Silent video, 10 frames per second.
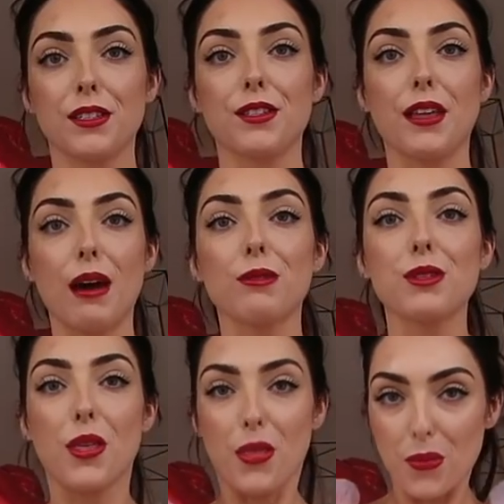So that
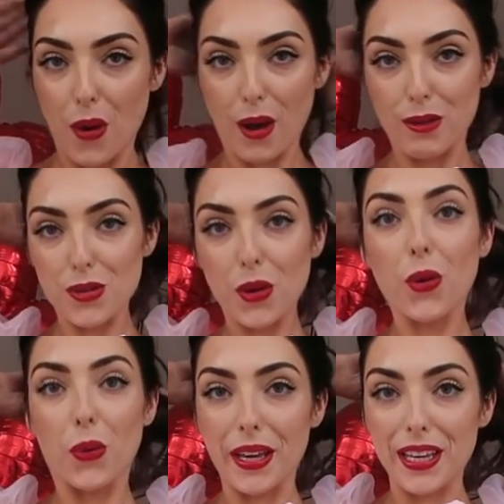was the world's
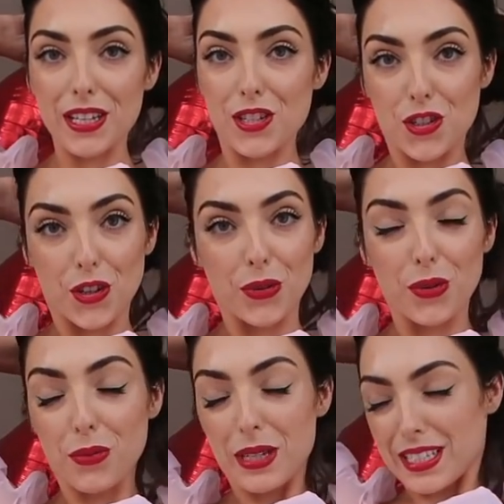quickest
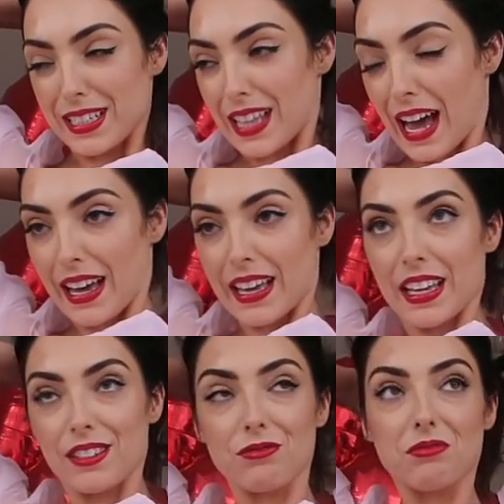shoot. We did that
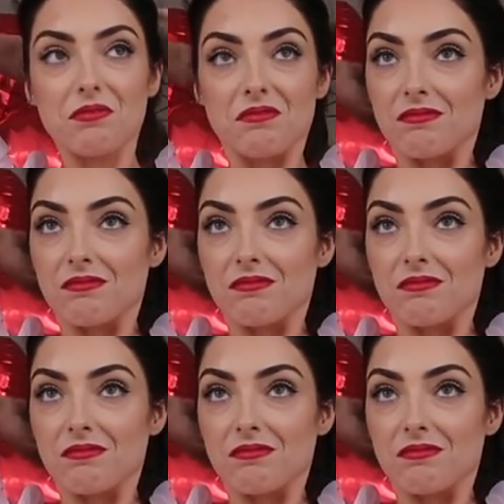in